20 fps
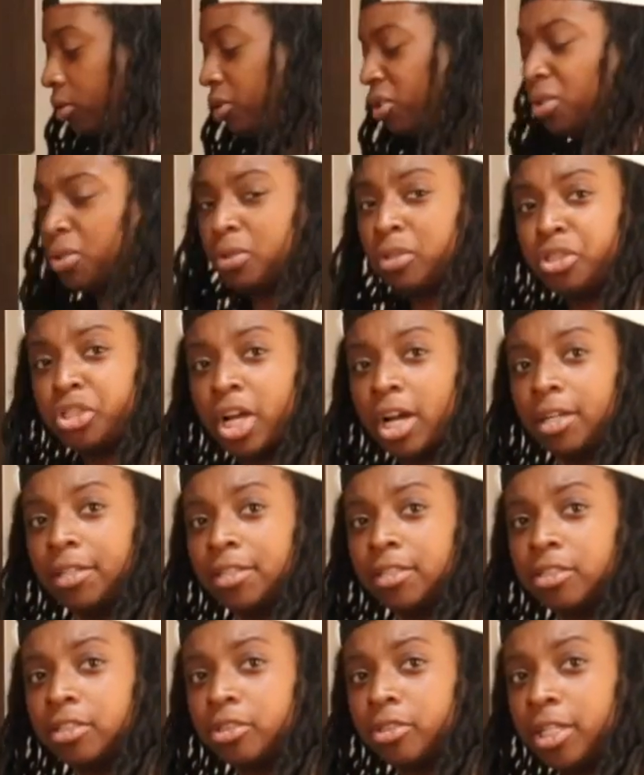two
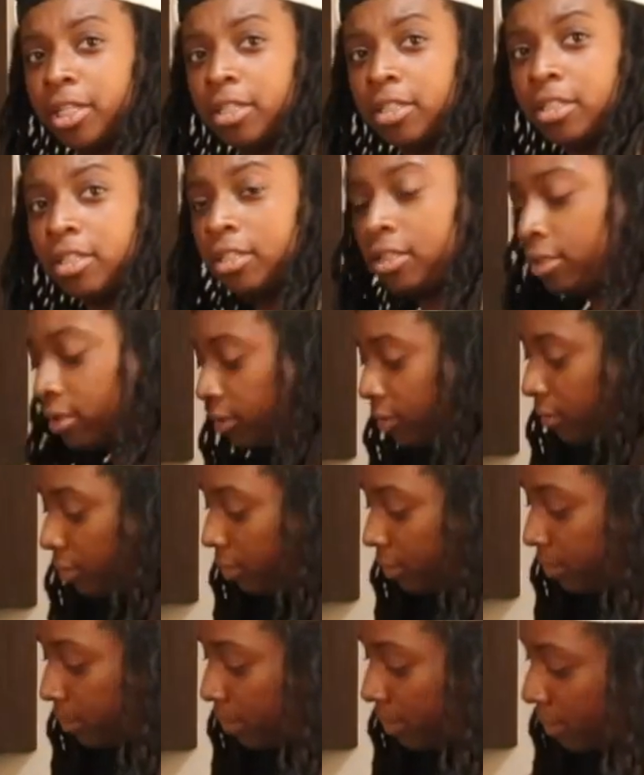shallots right here.
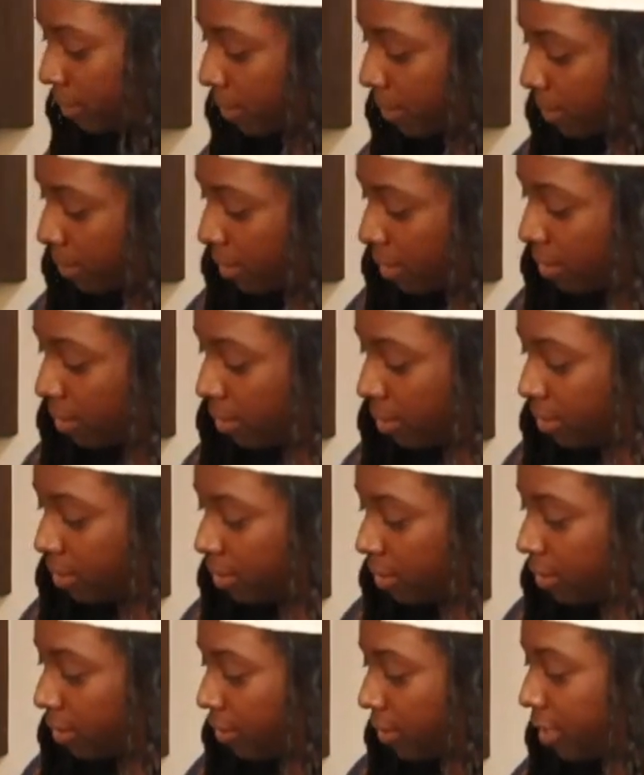
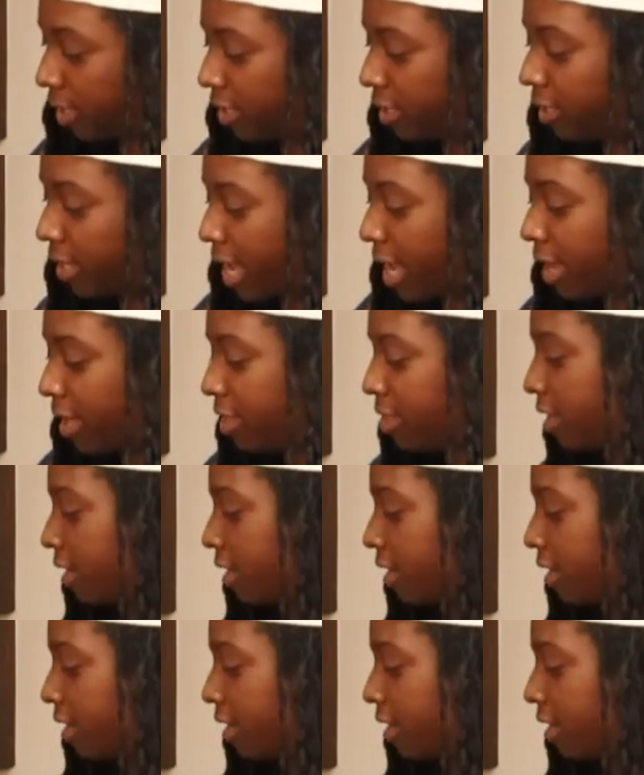Go ahead and add